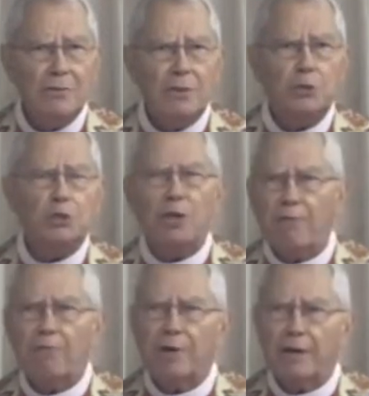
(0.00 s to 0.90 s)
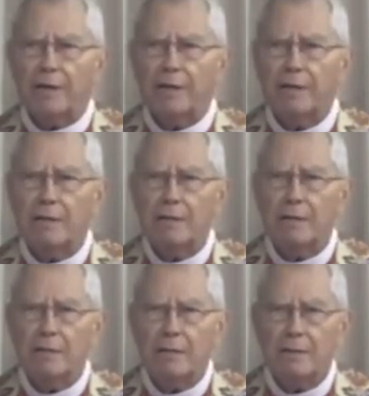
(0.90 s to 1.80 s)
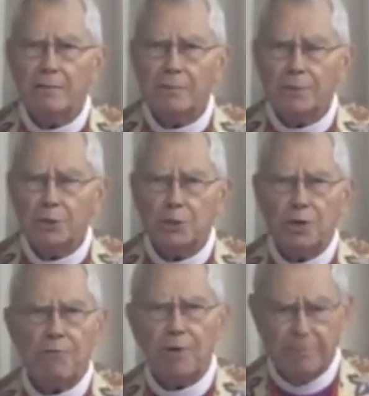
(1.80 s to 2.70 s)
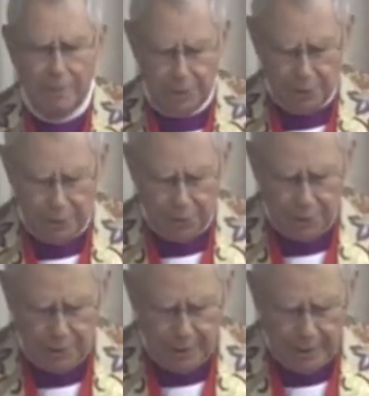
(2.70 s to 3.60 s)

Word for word: This suffering, this suffering business.